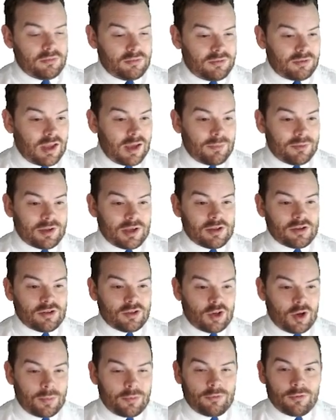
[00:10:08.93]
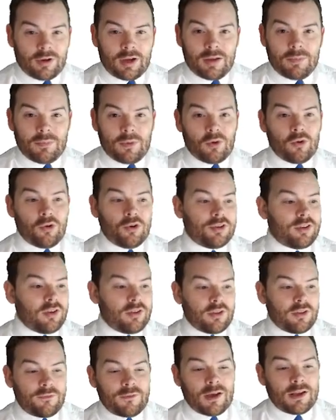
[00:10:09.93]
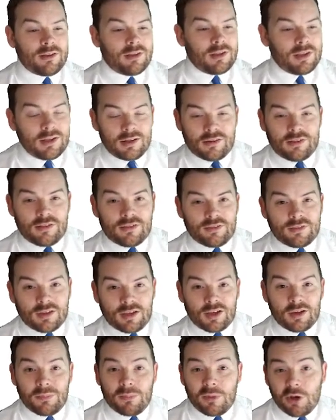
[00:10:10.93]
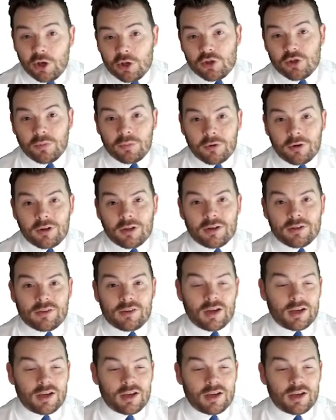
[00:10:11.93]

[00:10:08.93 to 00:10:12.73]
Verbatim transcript: data protection and copyright, but also the fact that this is a commercial product.